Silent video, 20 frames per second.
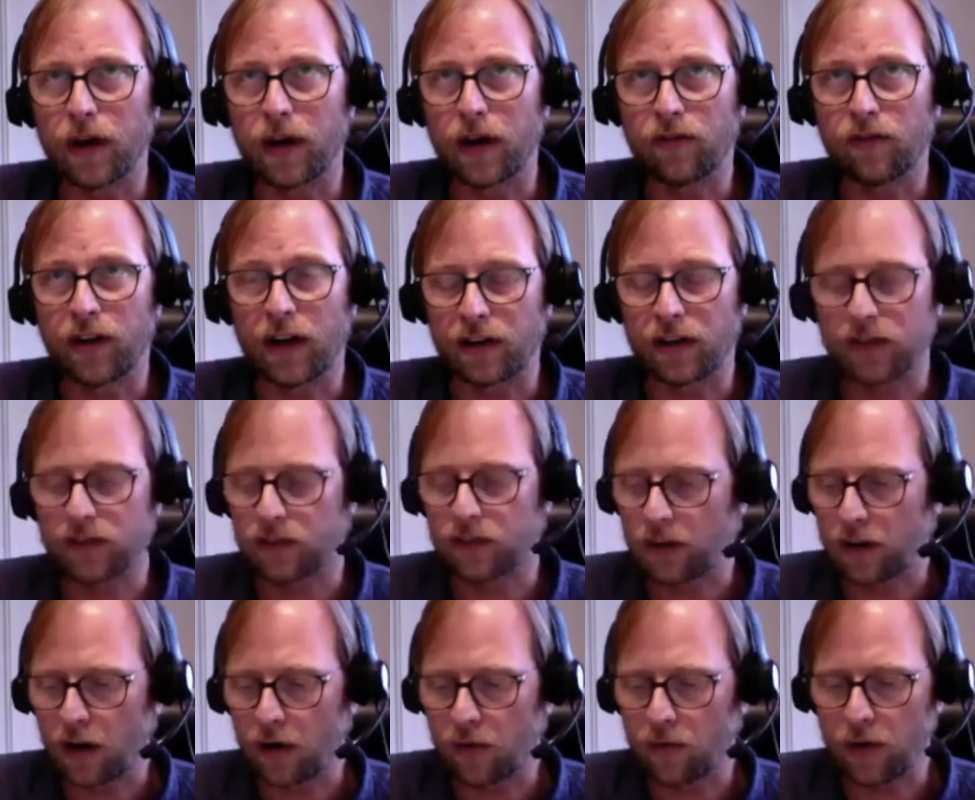effects
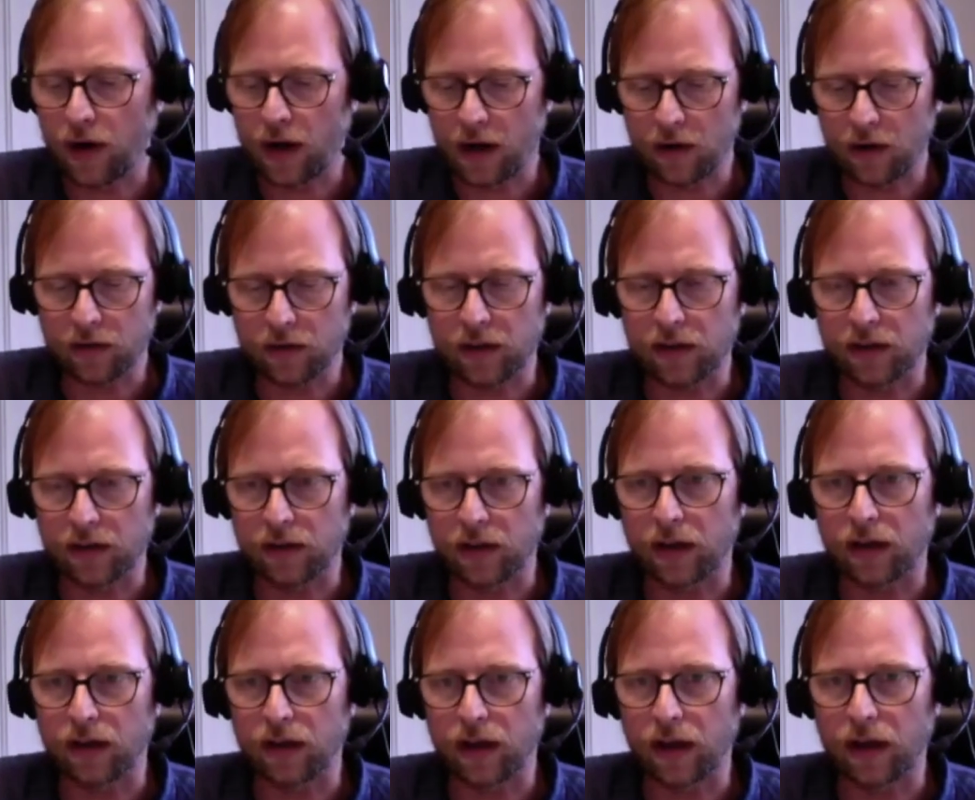around it
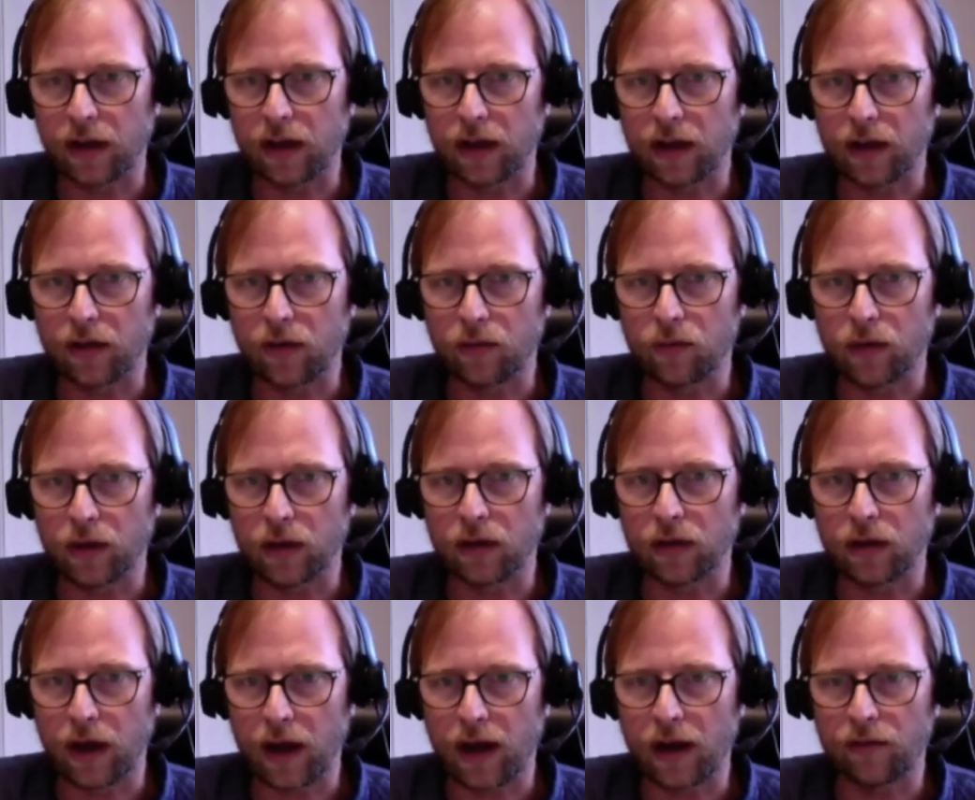that
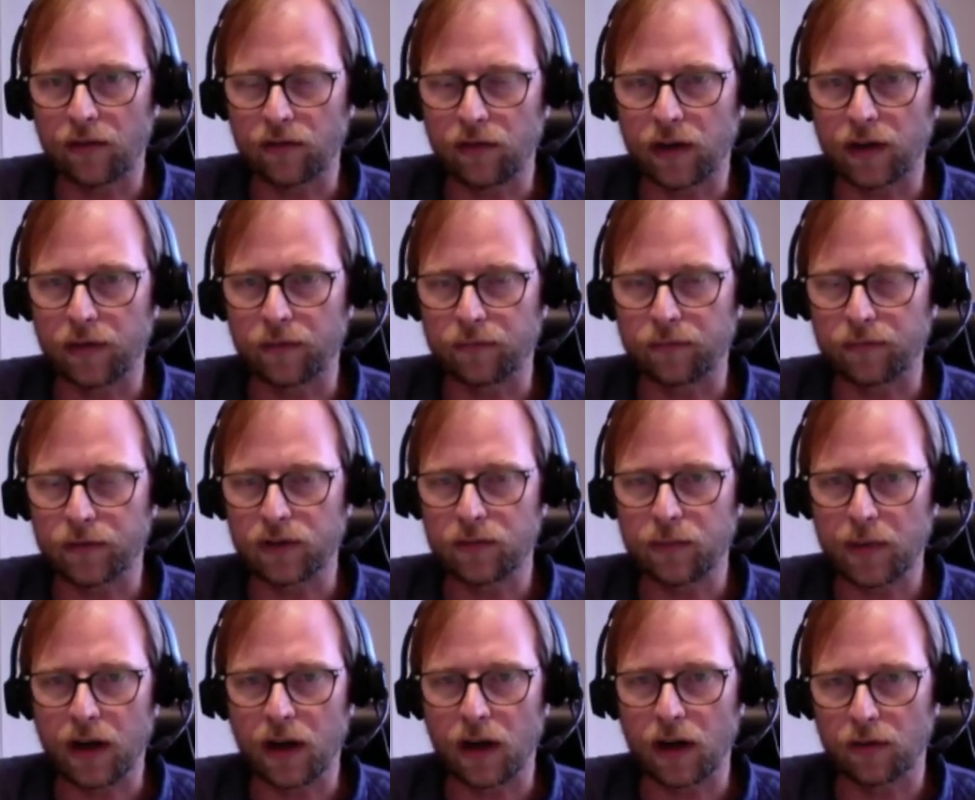will have
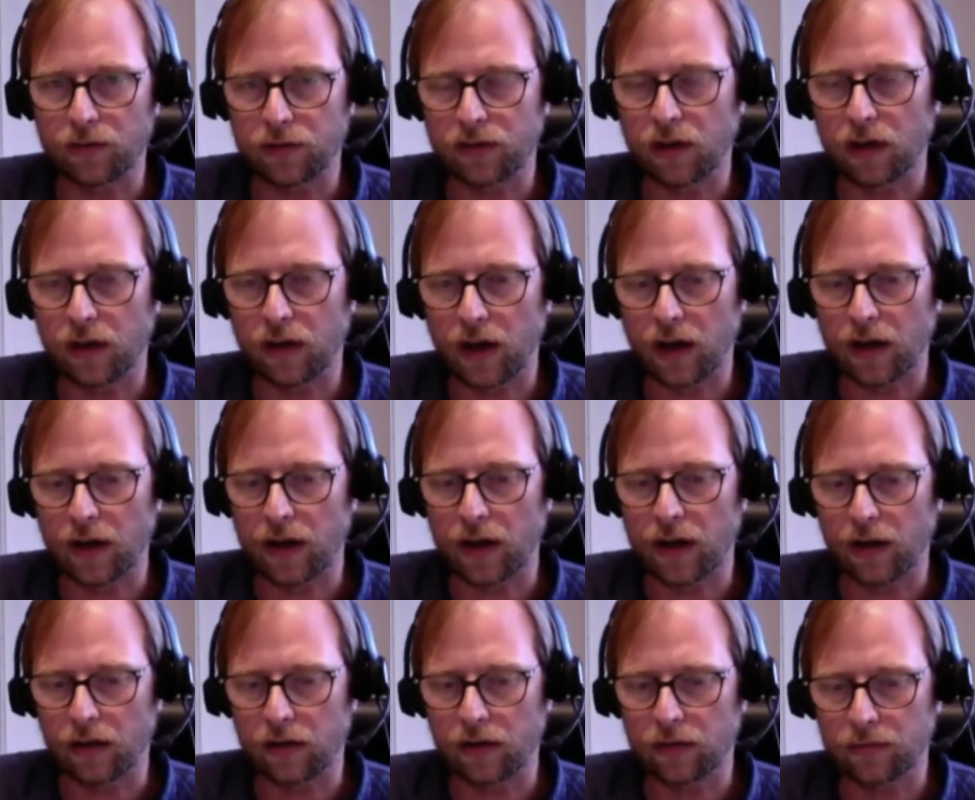spin-offs on
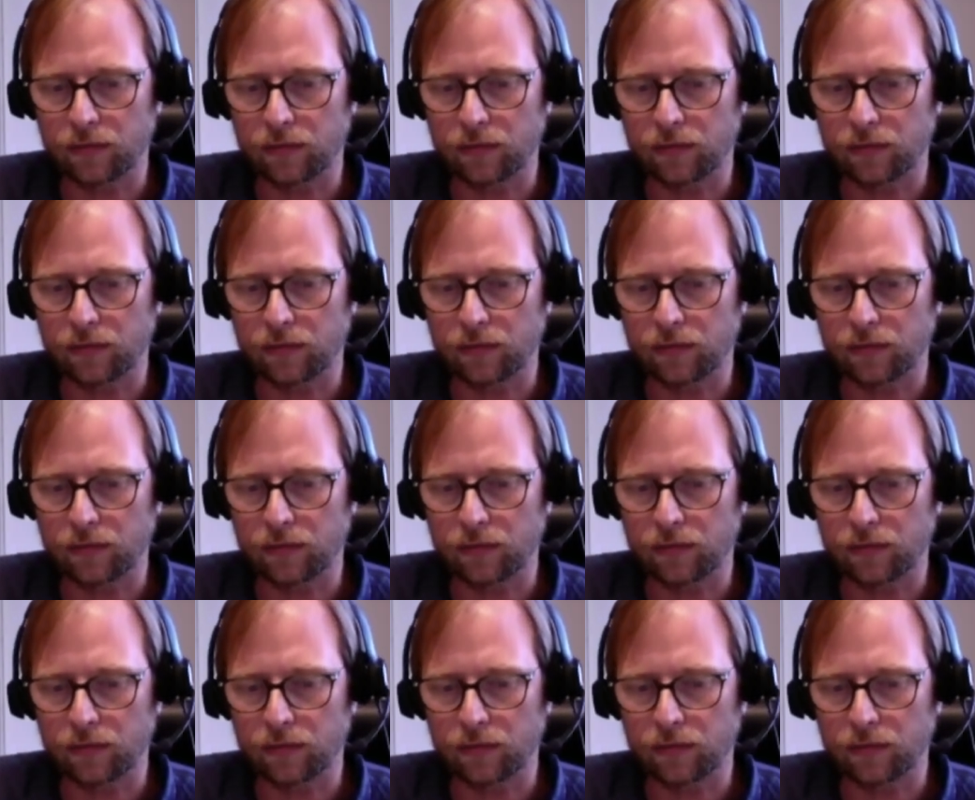health.